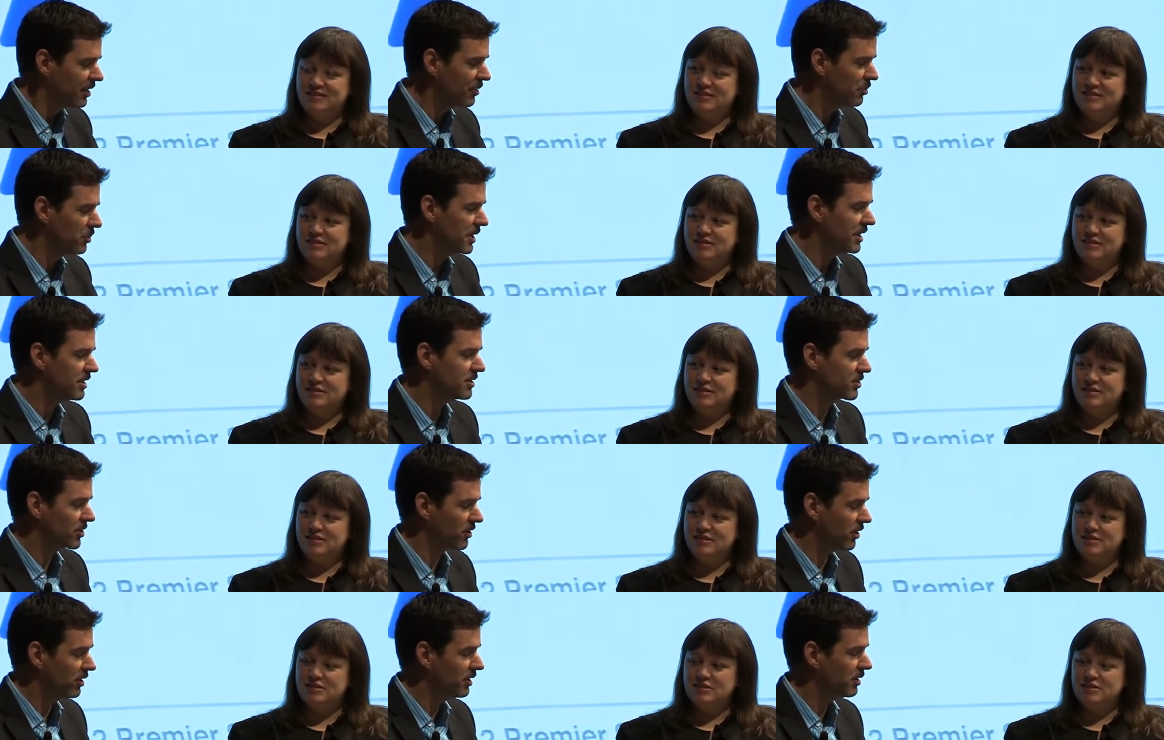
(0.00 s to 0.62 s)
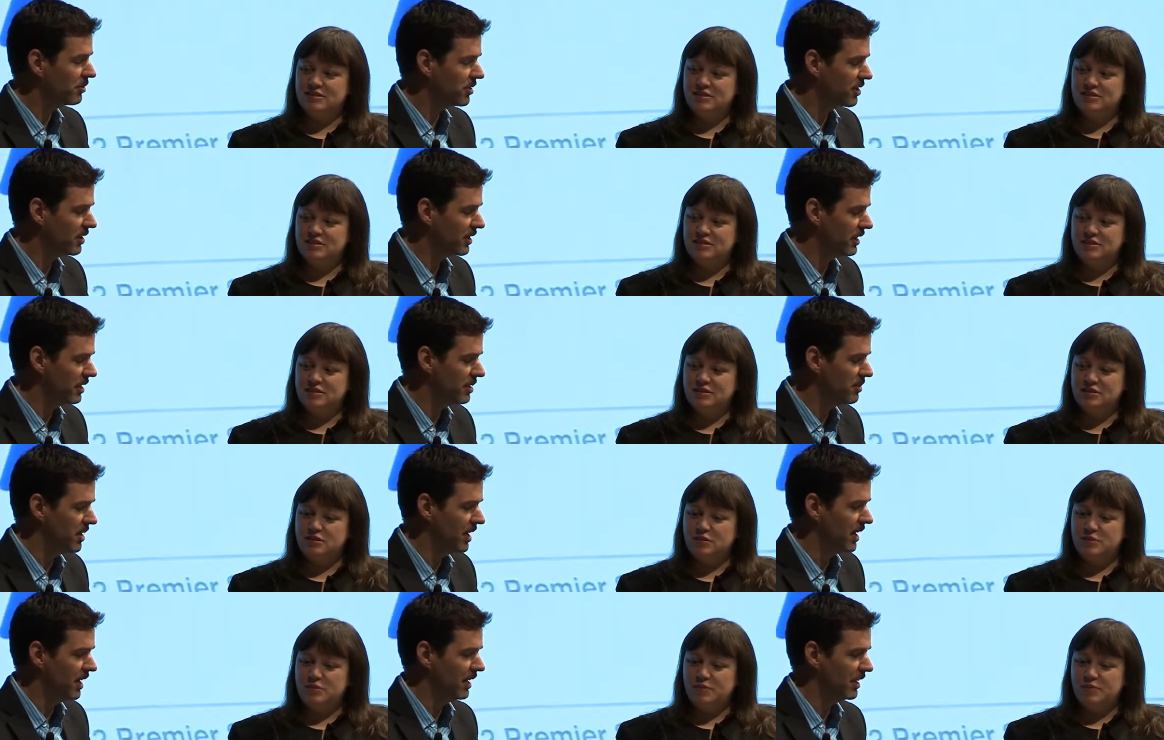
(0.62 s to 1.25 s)
Speaker 1: we started with
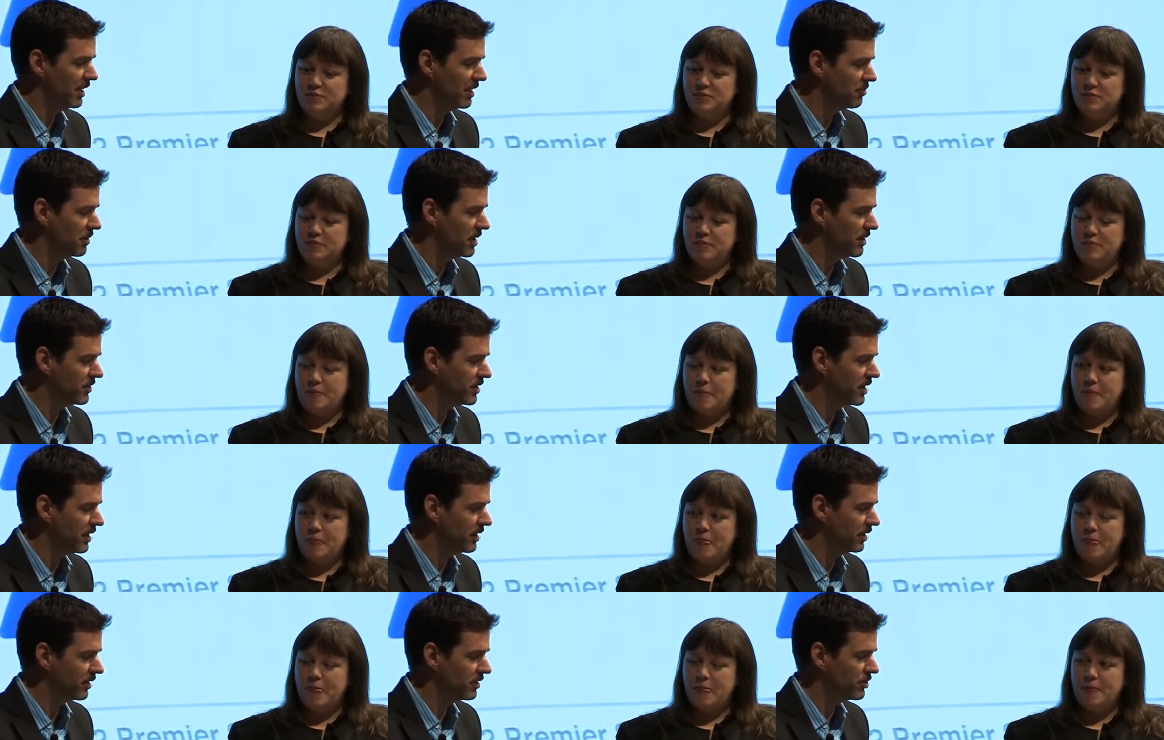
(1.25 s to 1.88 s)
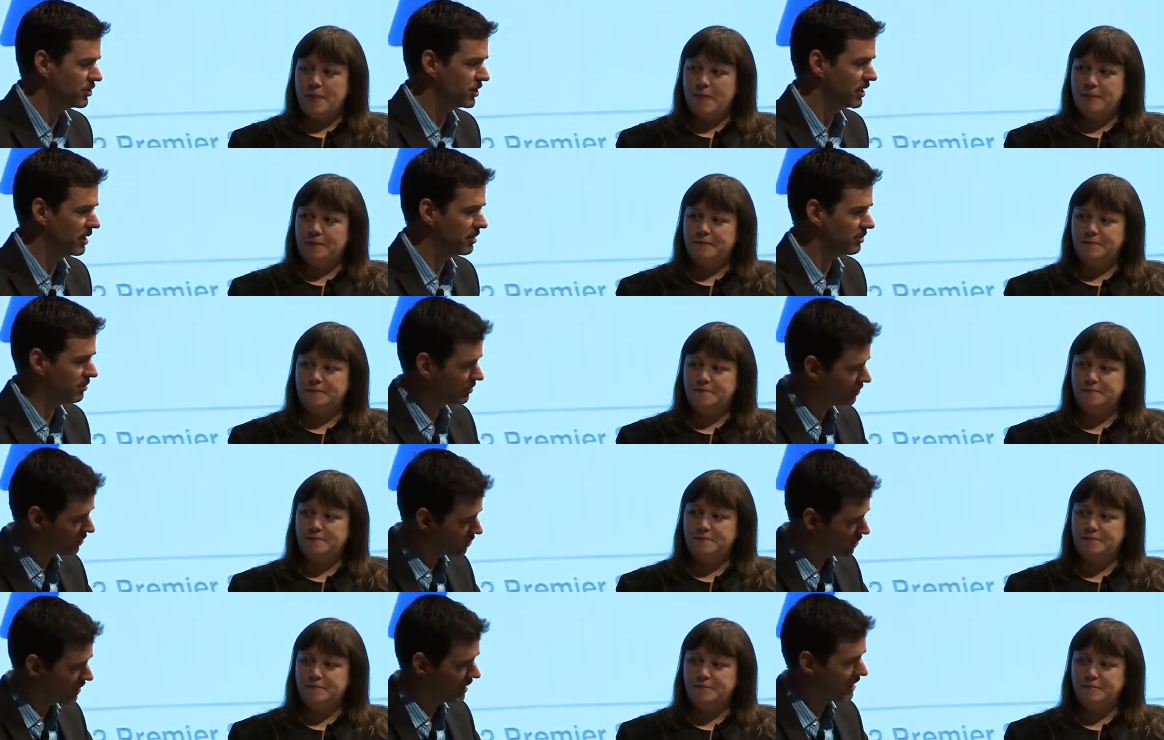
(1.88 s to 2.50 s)
eBay, and we've done a good job